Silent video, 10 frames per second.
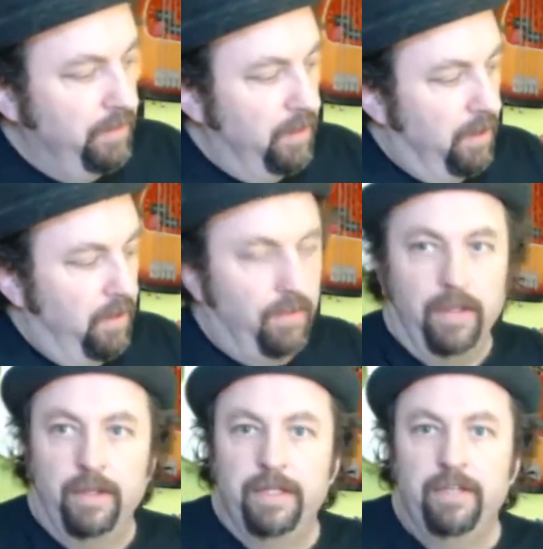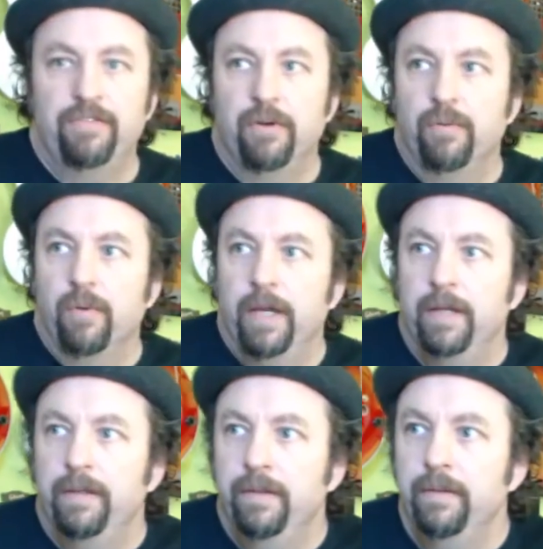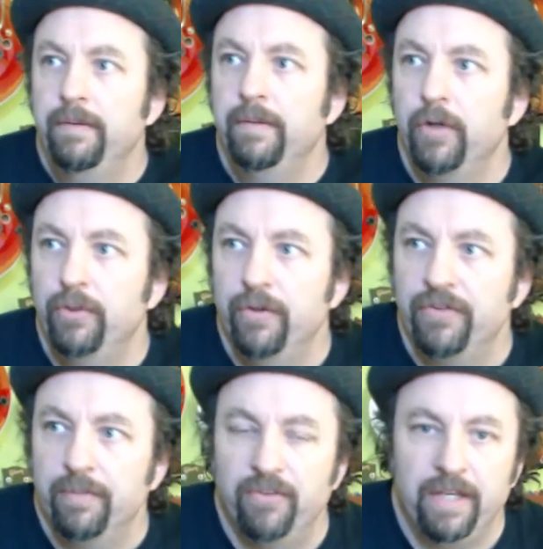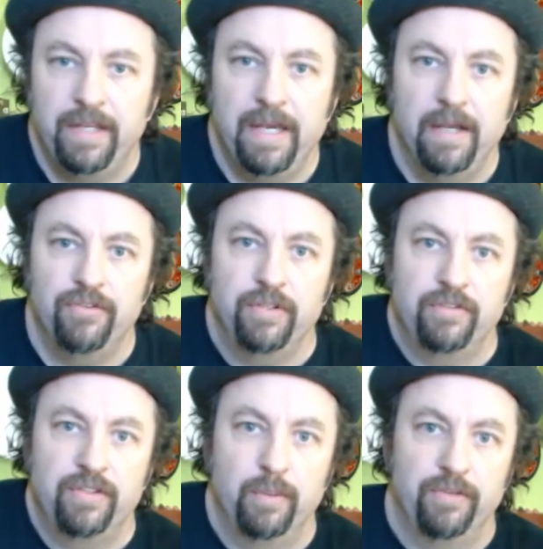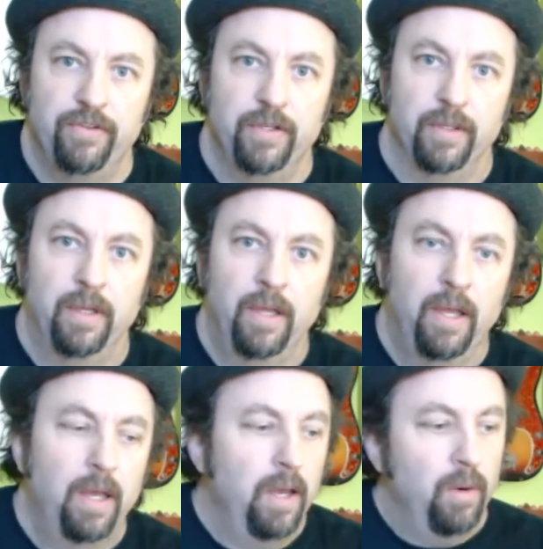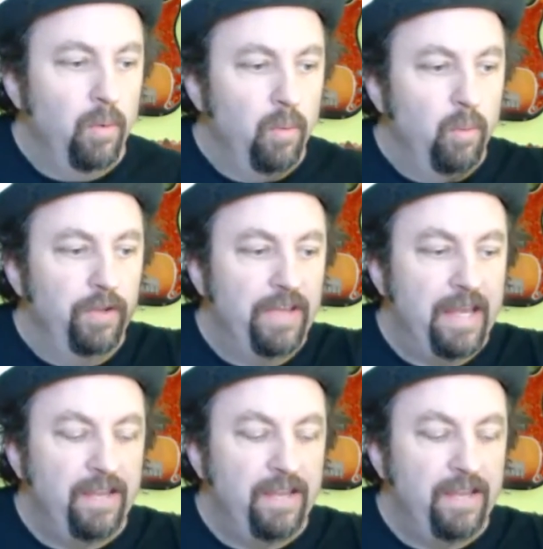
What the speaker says: All the LEDs turn red. I'm going to do this upside down so you can see what it's doing. When it